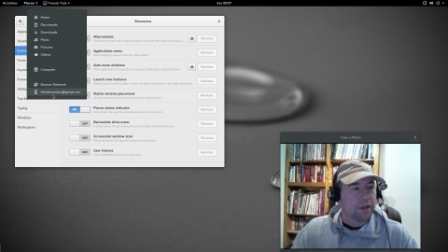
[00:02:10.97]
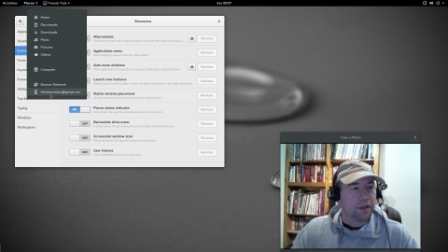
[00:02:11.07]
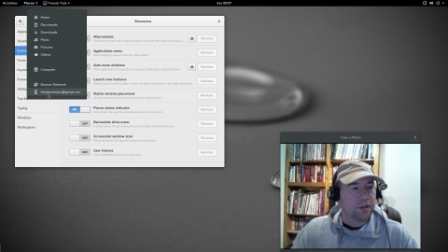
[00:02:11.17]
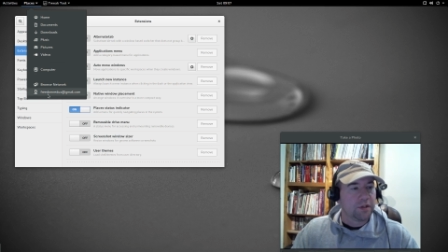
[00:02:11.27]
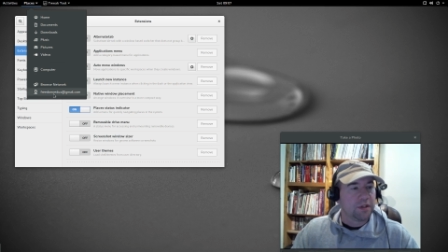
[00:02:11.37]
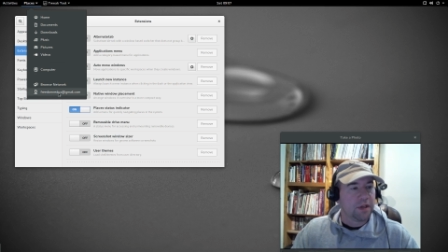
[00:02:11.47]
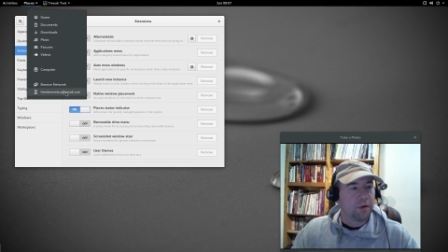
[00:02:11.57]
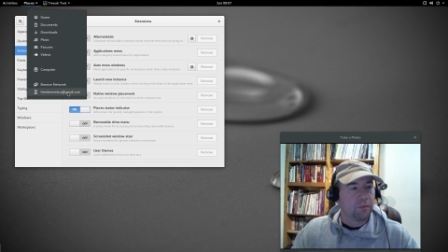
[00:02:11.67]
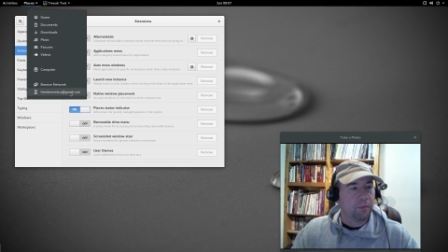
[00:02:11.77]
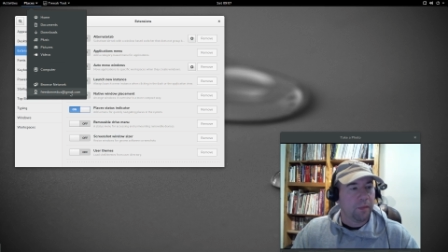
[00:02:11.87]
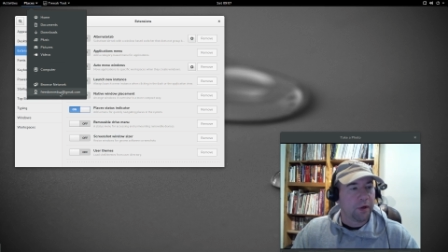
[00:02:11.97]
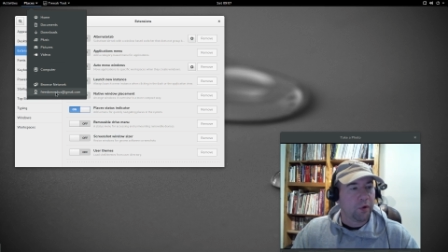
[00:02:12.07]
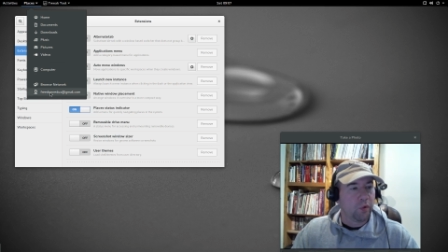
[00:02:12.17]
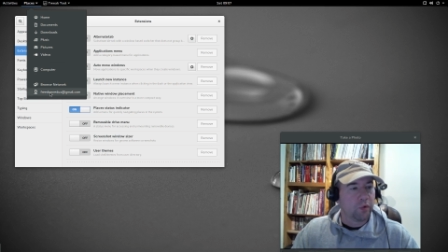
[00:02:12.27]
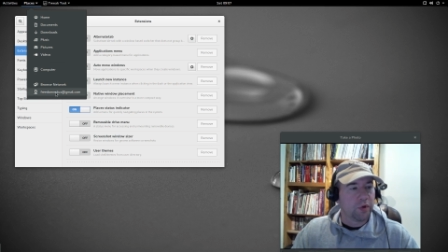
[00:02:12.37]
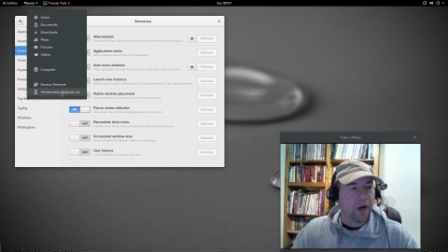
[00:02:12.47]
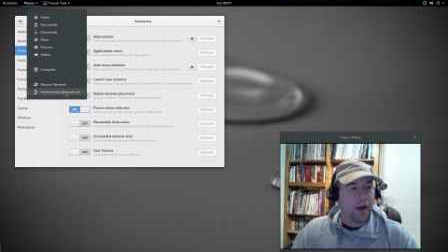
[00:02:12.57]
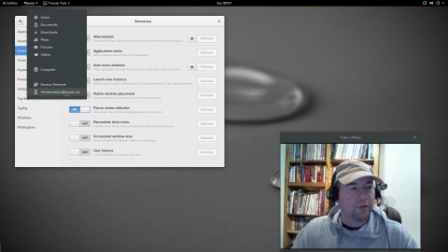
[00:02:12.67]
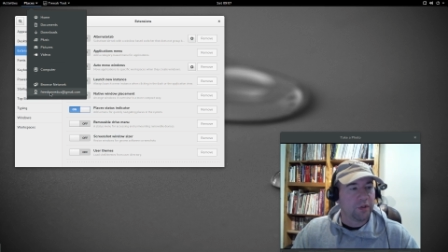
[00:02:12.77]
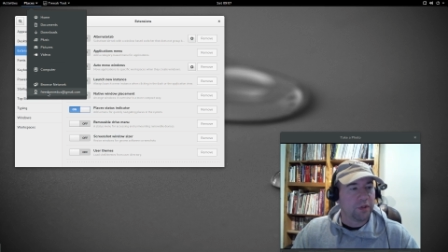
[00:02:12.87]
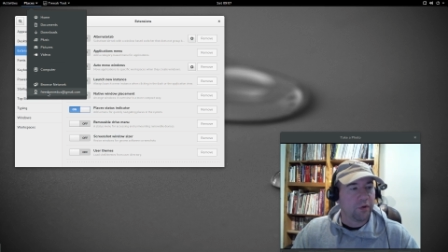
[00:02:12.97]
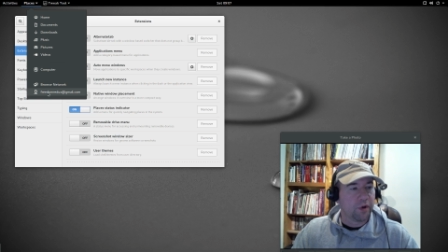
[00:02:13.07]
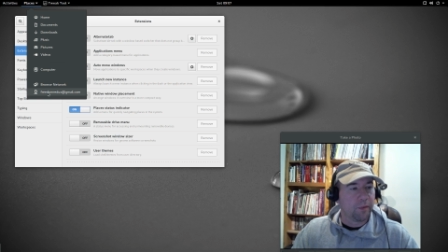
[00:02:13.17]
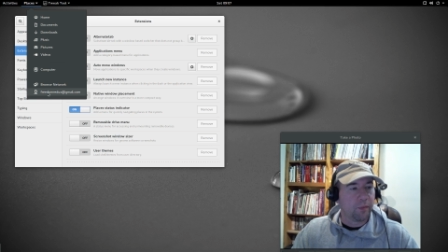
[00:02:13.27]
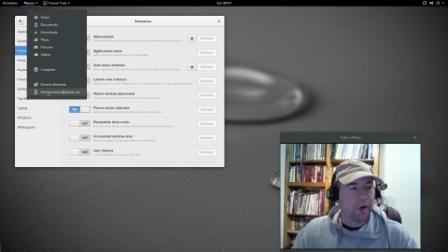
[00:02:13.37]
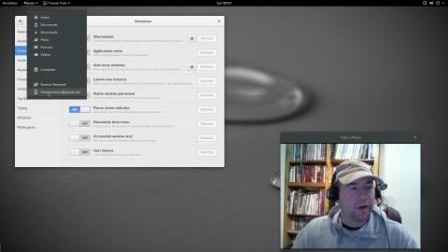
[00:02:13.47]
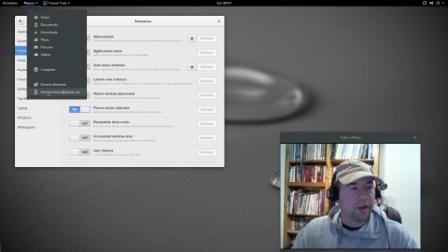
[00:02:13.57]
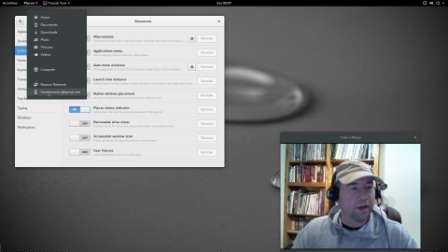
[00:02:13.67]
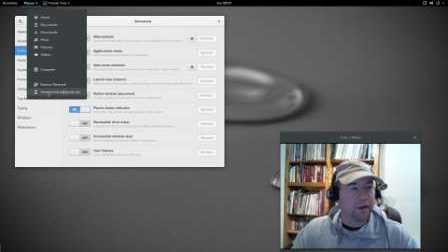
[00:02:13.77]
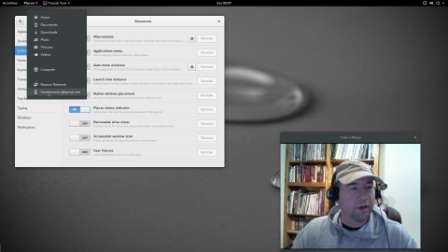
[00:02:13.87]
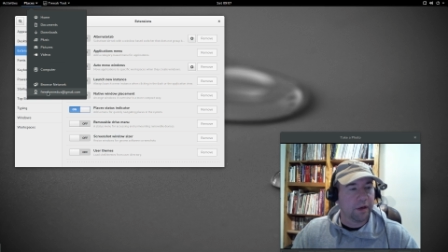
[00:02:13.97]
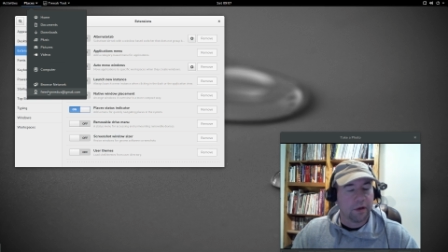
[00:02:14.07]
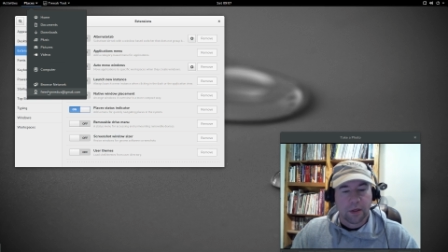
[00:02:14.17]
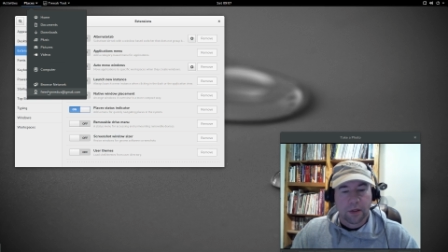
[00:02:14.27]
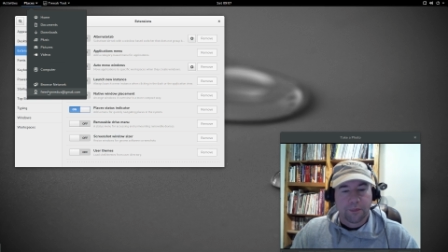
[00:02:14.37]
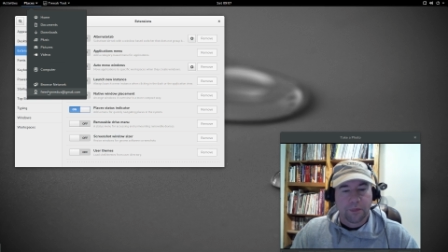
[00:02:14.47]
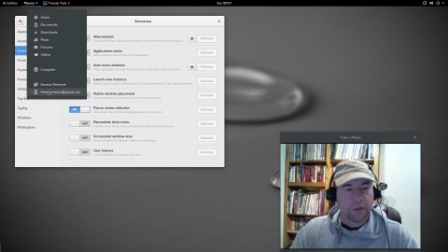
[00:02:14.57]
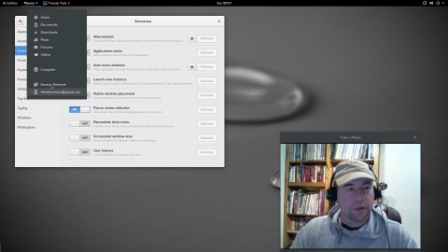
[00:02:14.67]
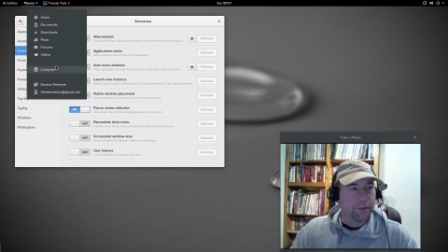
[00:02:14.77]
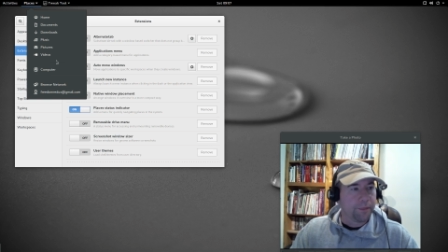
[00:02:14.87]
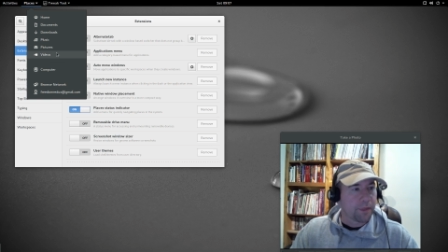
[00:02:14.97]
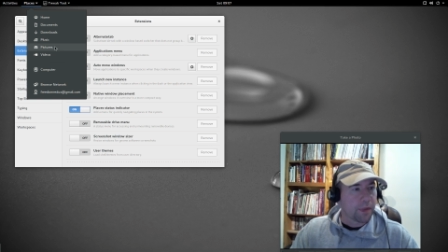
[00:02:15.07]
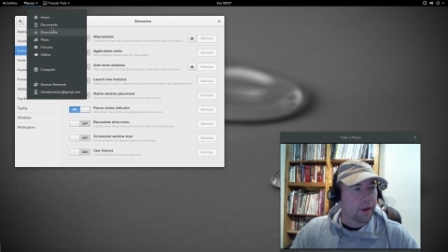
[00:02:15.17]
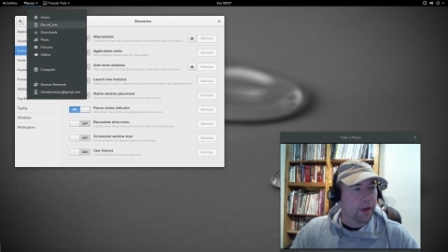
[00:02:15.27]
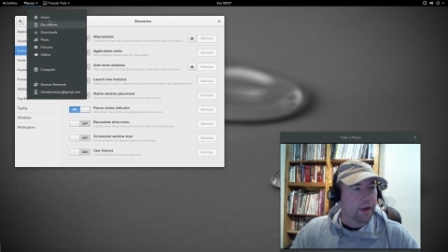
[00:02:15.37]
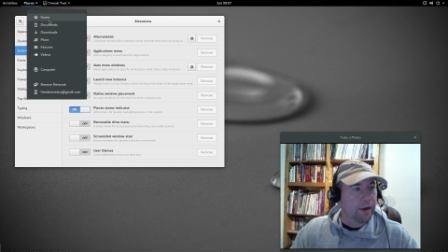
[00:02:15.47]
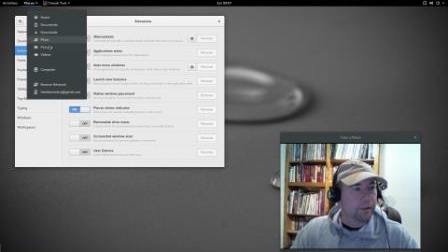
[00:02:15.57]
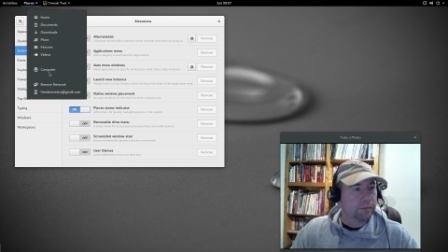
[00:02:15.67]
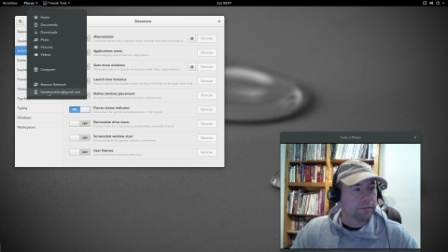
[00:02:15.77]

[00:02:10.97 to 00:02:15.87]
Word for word: You can see my Google Drive is showing up right down here. So uh,